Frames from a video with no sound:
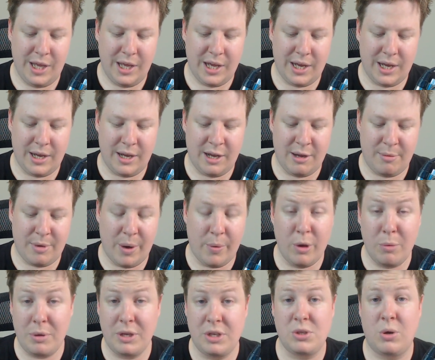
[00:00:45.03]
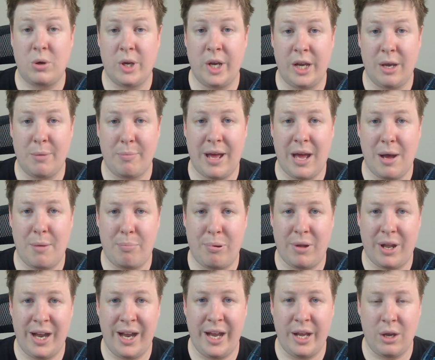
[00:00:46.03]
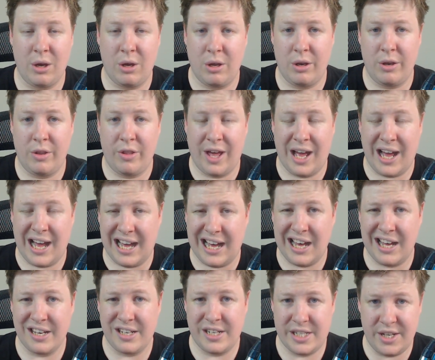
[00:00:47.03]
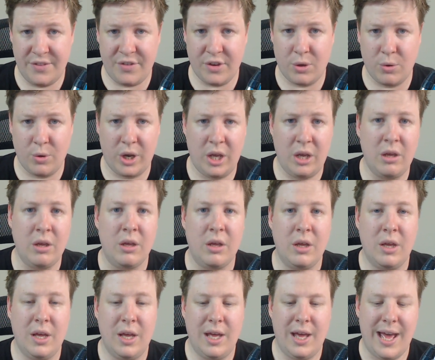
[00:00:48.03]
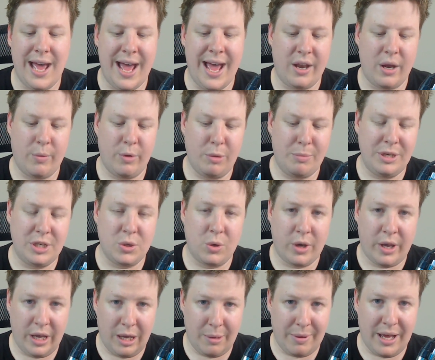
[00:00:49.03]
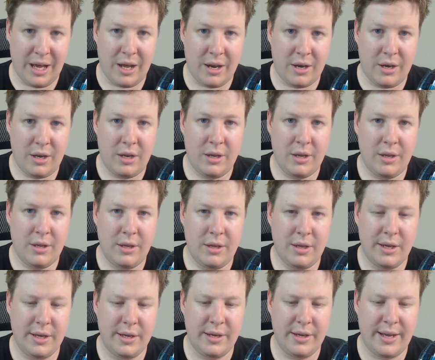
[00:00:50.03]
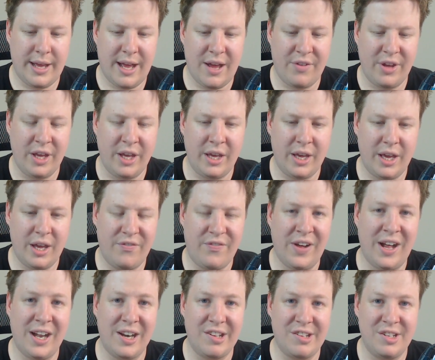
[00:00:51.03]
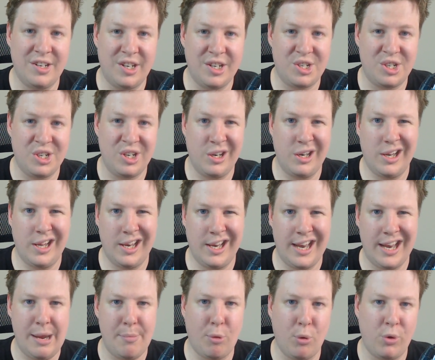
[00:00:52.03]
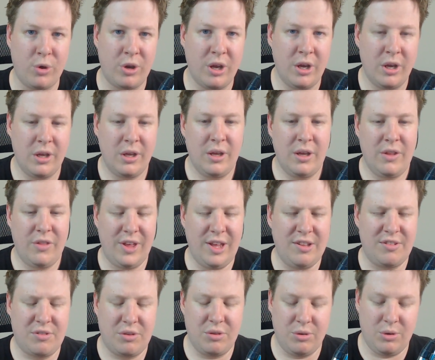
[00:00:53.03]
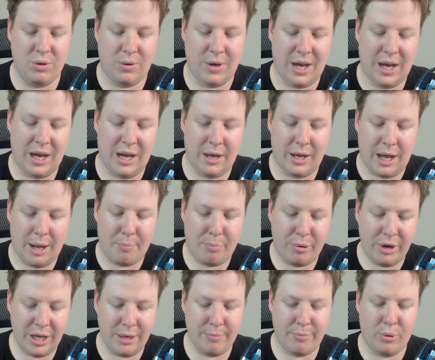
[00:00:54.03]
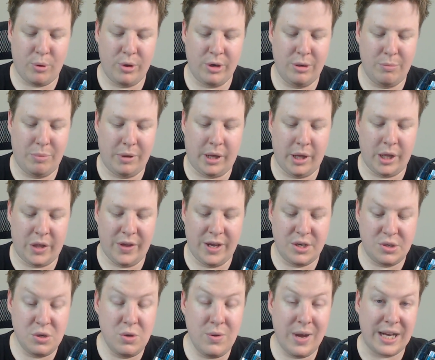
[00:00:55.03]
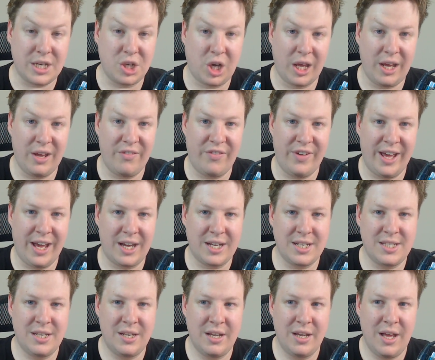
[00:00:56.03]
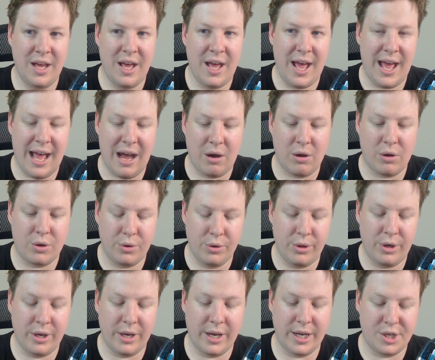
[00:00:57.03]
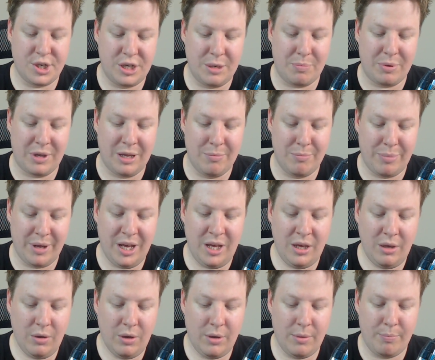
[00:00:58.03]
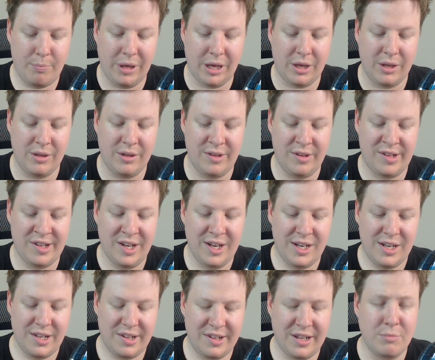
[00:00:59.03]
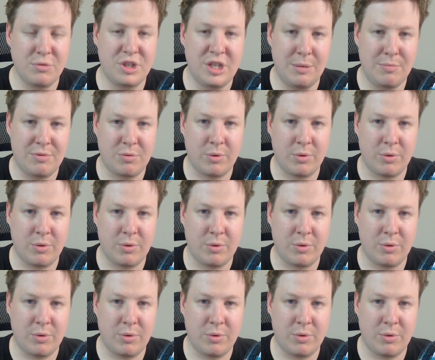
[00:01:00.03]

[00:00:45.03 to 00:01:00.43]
I will be talking about playing on the hard difficulty, and I will be talking about having advanced edition enabled. These two are pretty important because they do actually affect how good a ship can be, because some ships